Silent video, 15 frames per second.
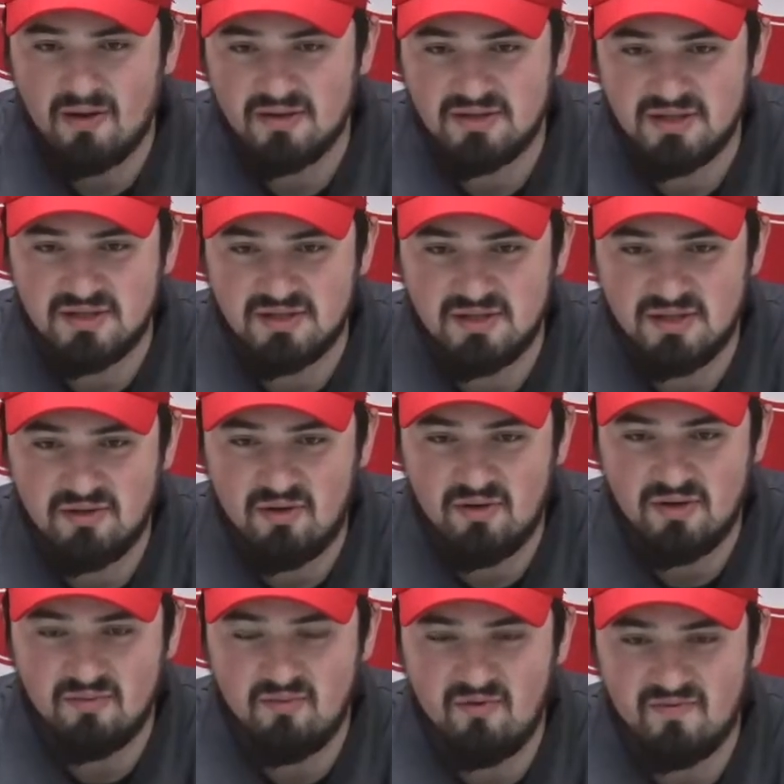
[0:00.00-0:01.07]
It's just,
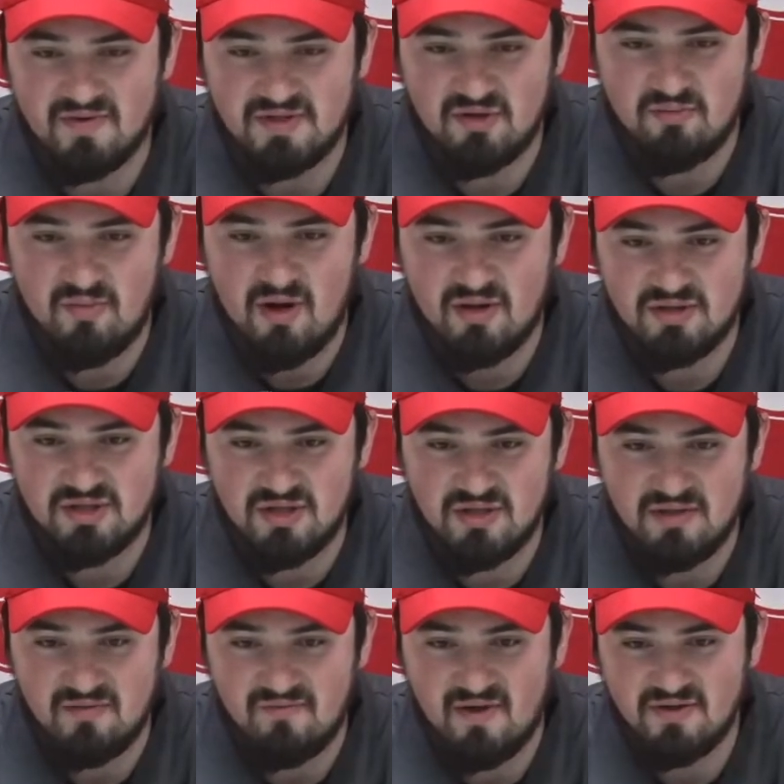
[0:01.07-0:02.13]
you move it so much
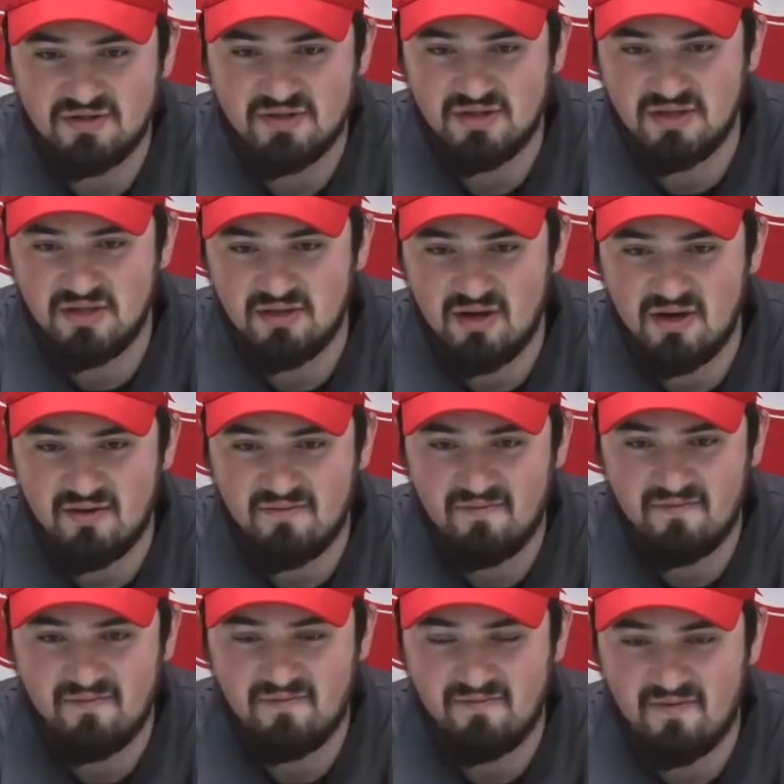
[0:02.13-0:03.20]
and eventually you got to
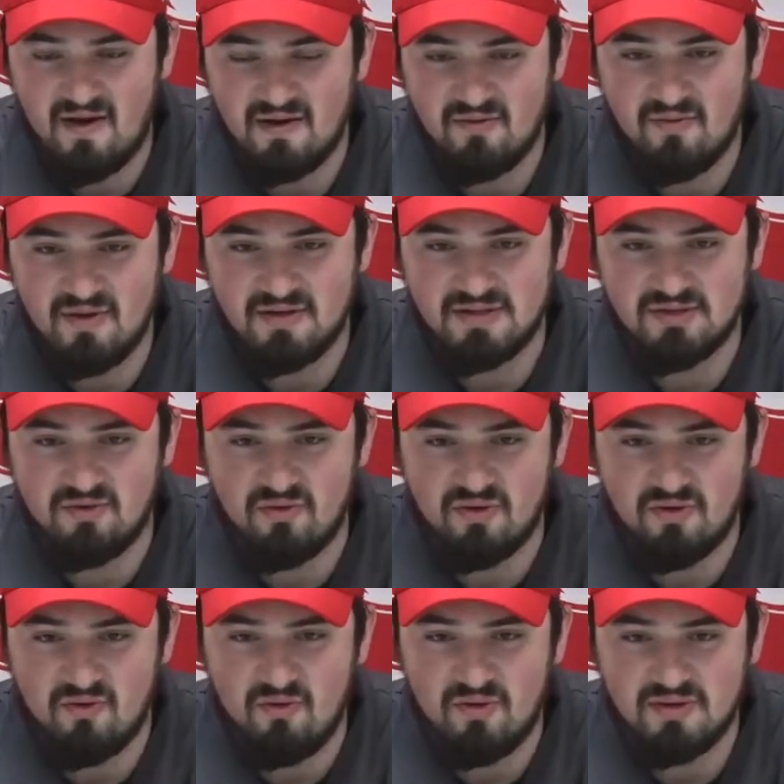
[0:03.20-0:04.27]
find a way to score
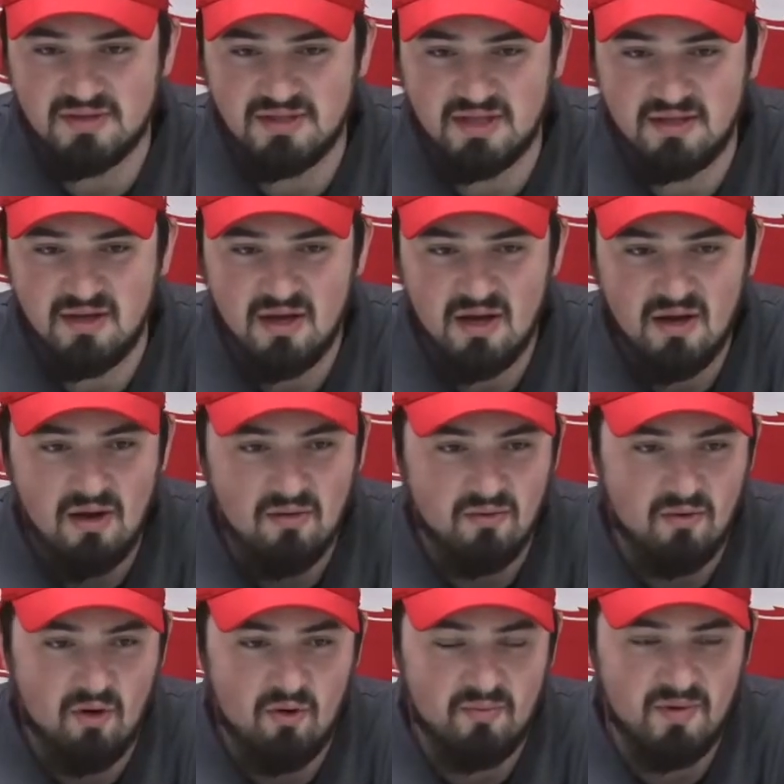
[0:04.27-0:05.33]
goals. And we're
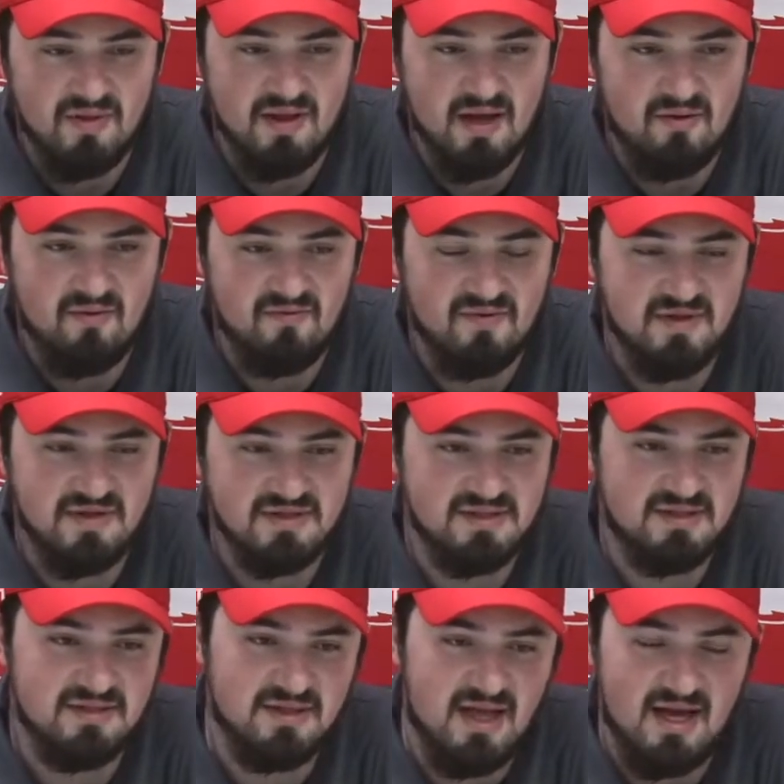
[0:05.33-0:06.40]
hoping that over
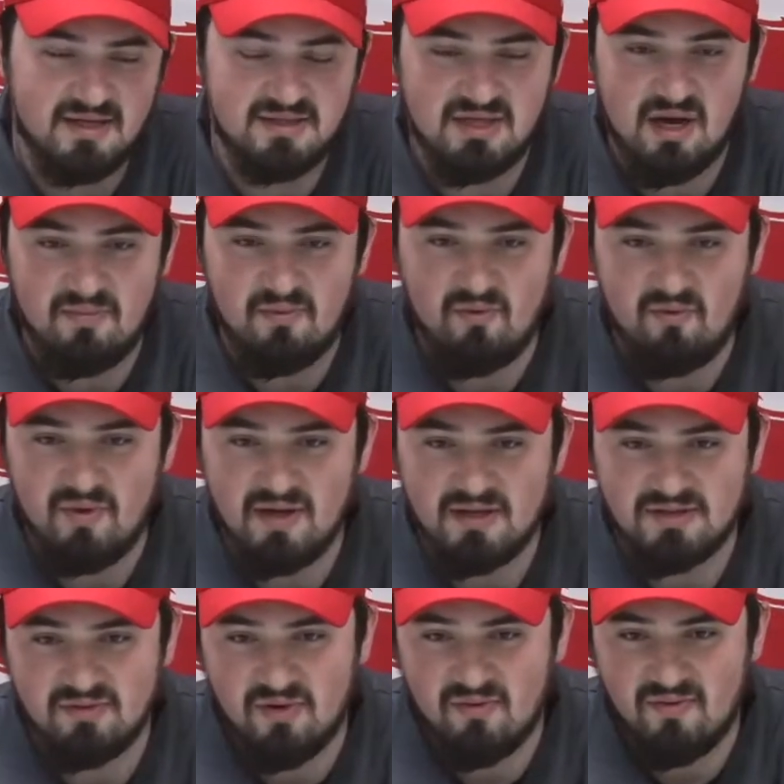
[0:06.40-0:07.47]
these last couple
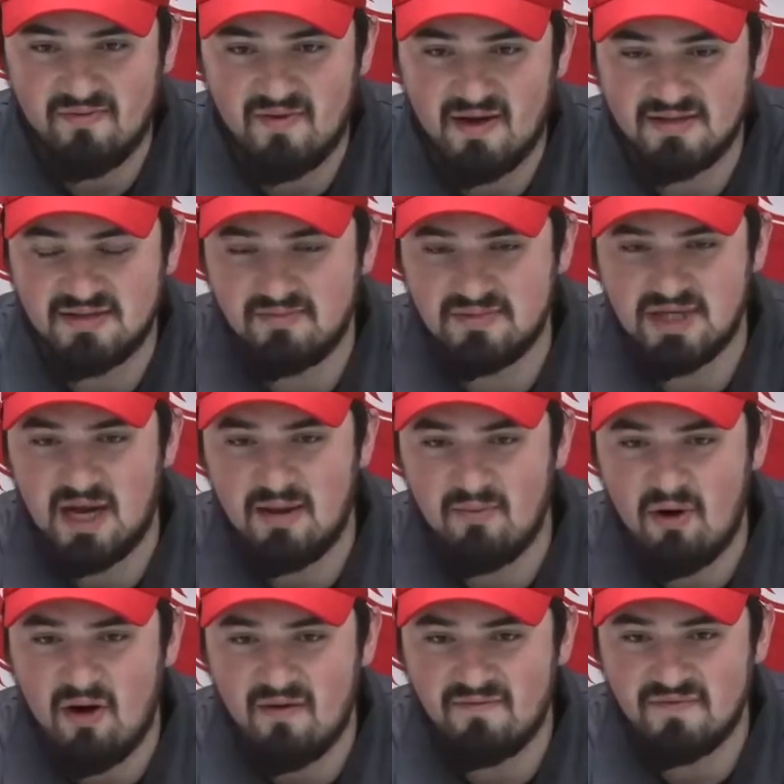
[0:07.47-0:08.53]
weeks where we've had some time
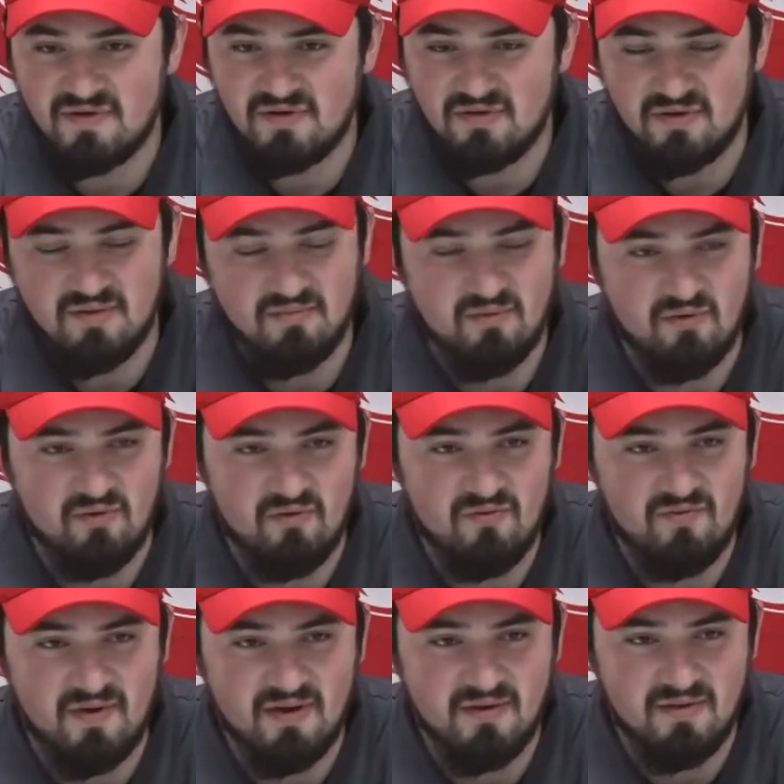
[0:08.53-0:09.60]
off to
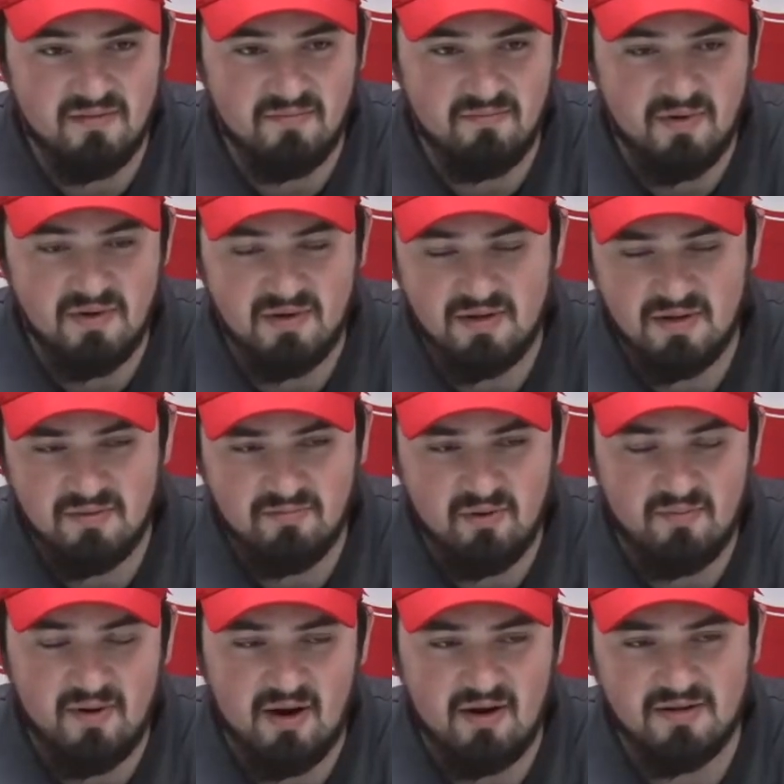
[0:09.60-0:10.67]
improve and
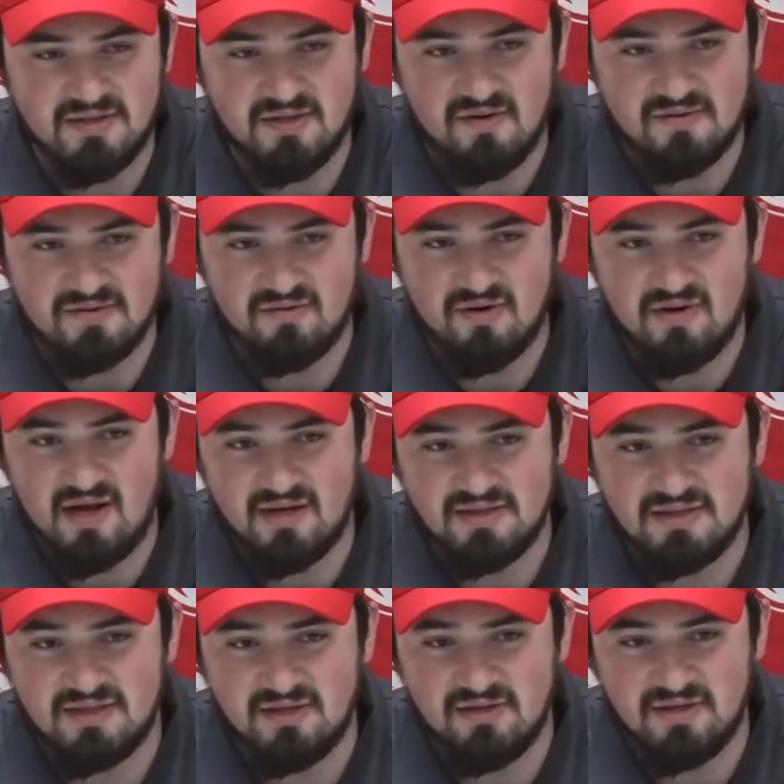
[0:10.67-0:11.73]
prepare ourselves for our
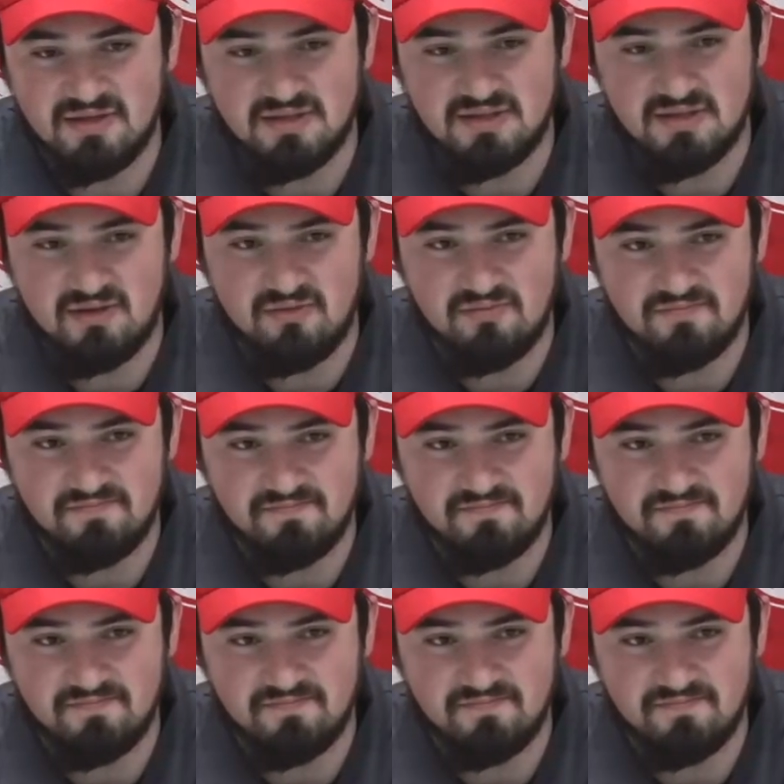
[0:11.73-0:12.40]
next series. So,